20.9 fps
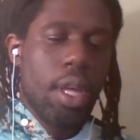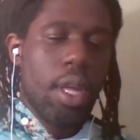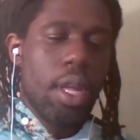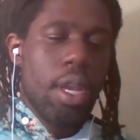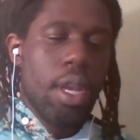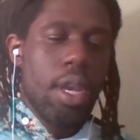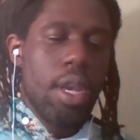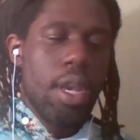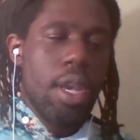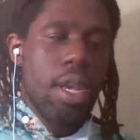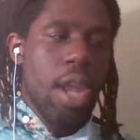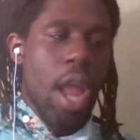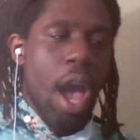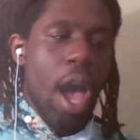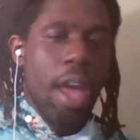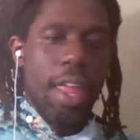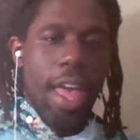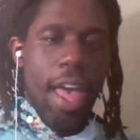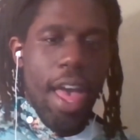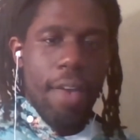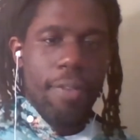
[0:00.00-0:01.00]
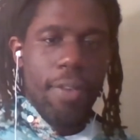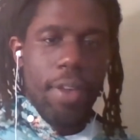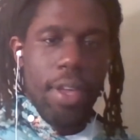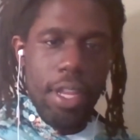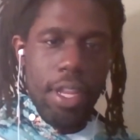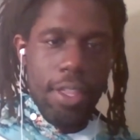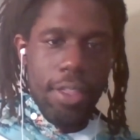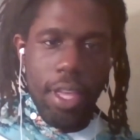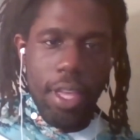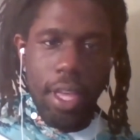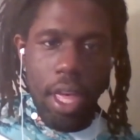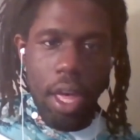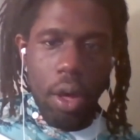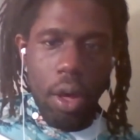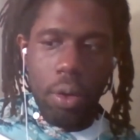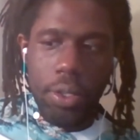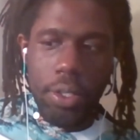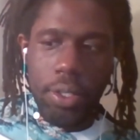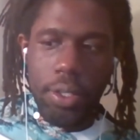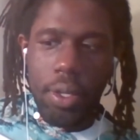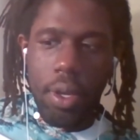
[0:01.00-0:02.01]
not have anything
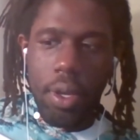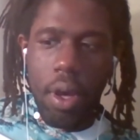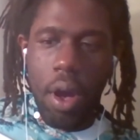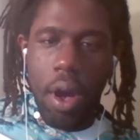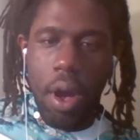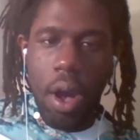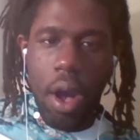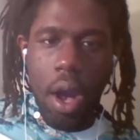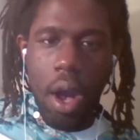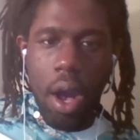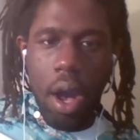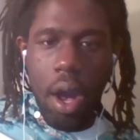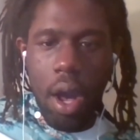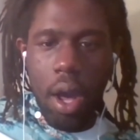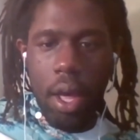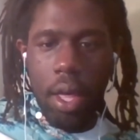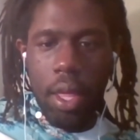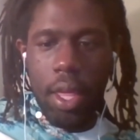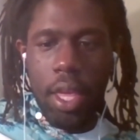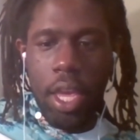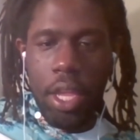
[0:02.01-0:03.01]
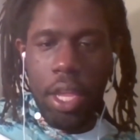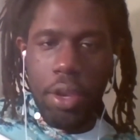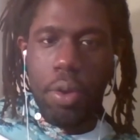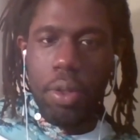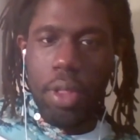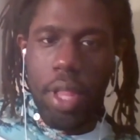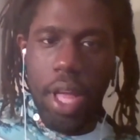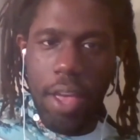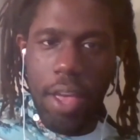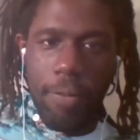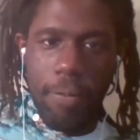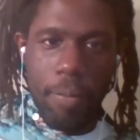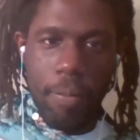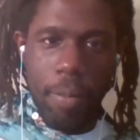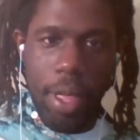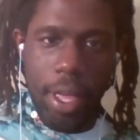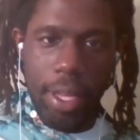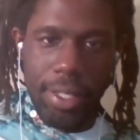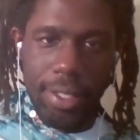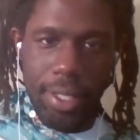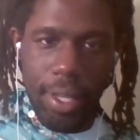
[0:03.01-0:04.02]
else in your life
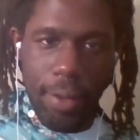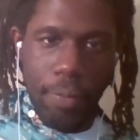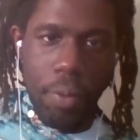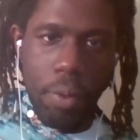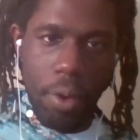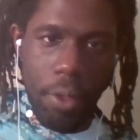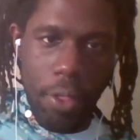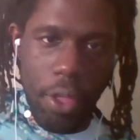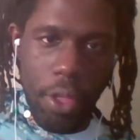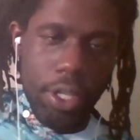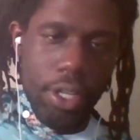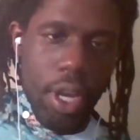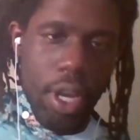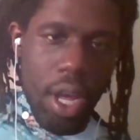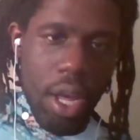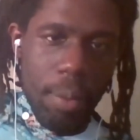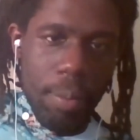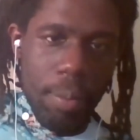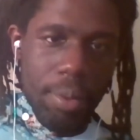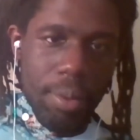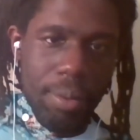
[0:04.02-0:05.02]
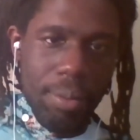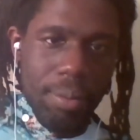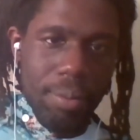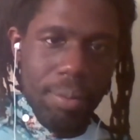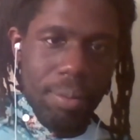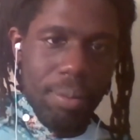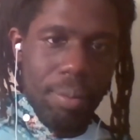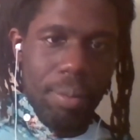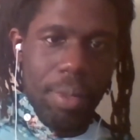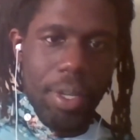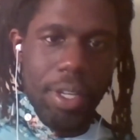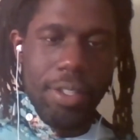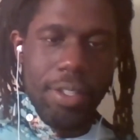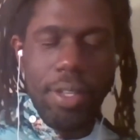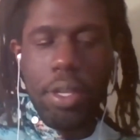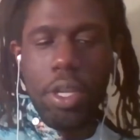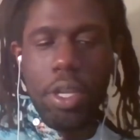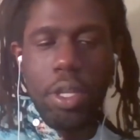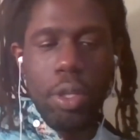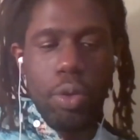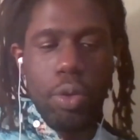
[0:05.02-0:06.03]
except for the job, because then
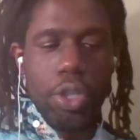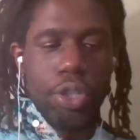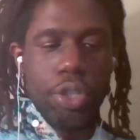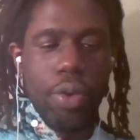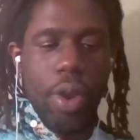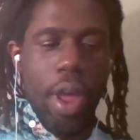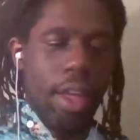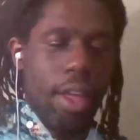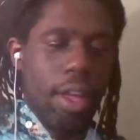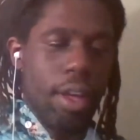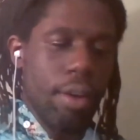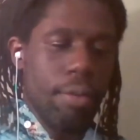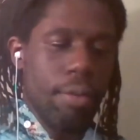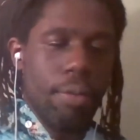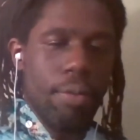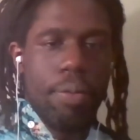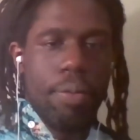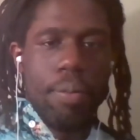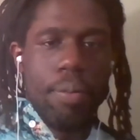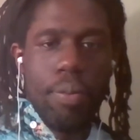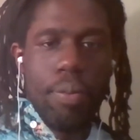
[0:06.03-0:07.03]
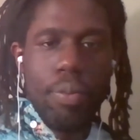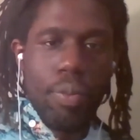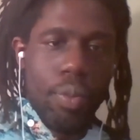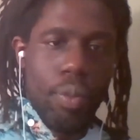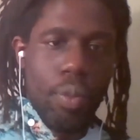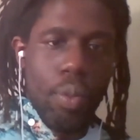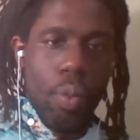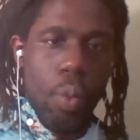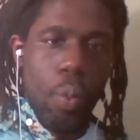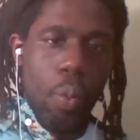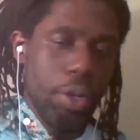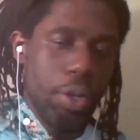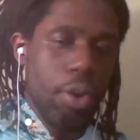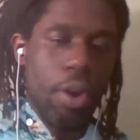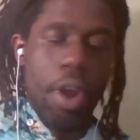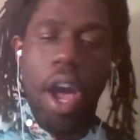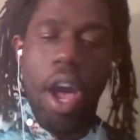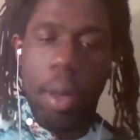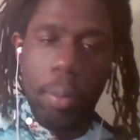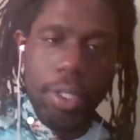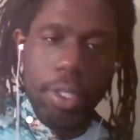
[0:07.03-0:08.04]
you lose track of what your
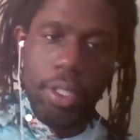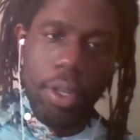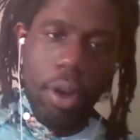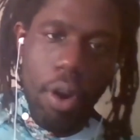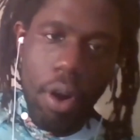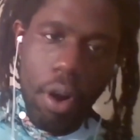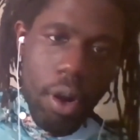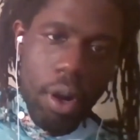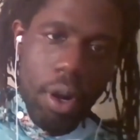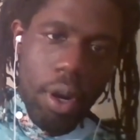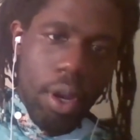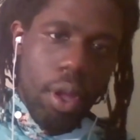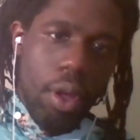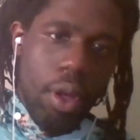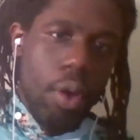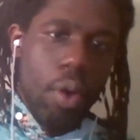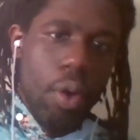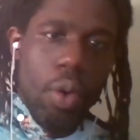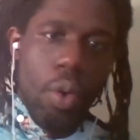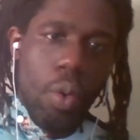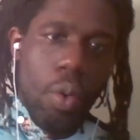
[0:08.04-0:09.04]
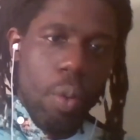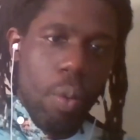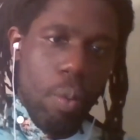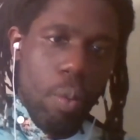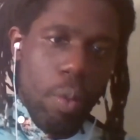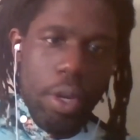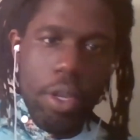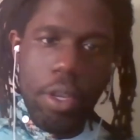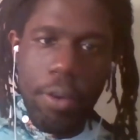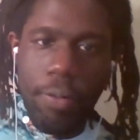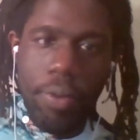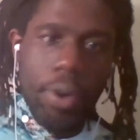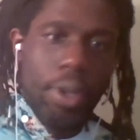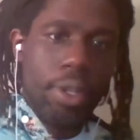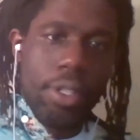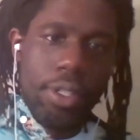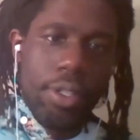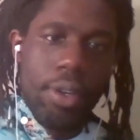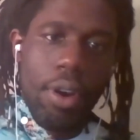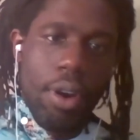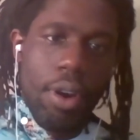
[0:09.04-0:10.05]
hobbies are, what your friends
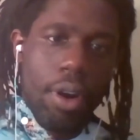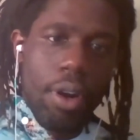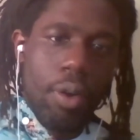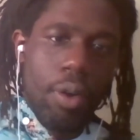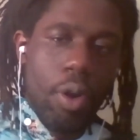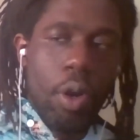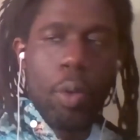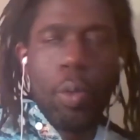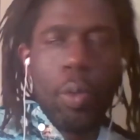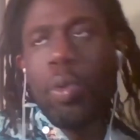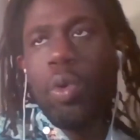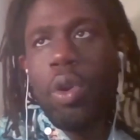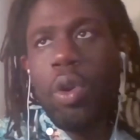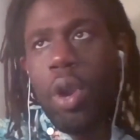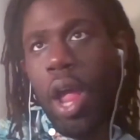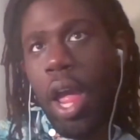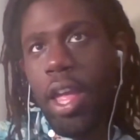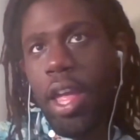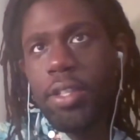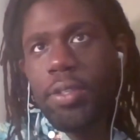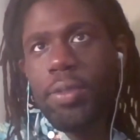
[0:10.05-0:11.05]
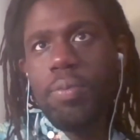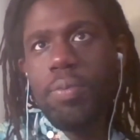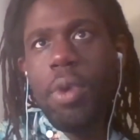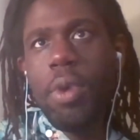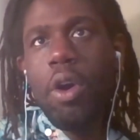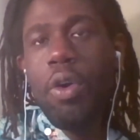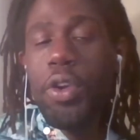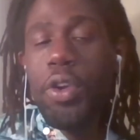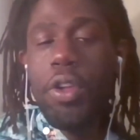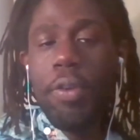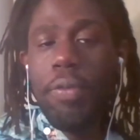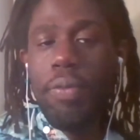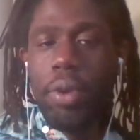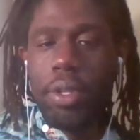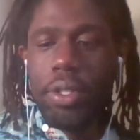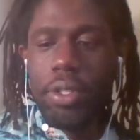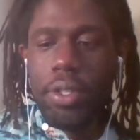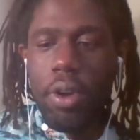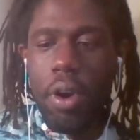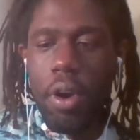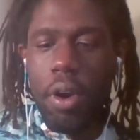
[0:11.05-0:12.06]
are, or I guess who your friends
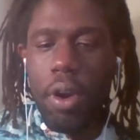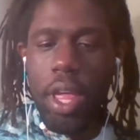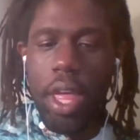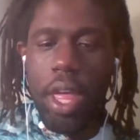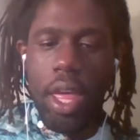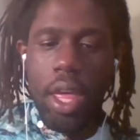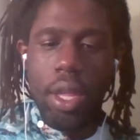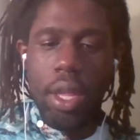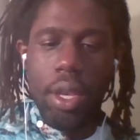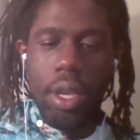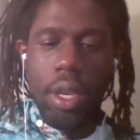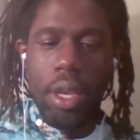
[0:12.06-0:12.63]
are, and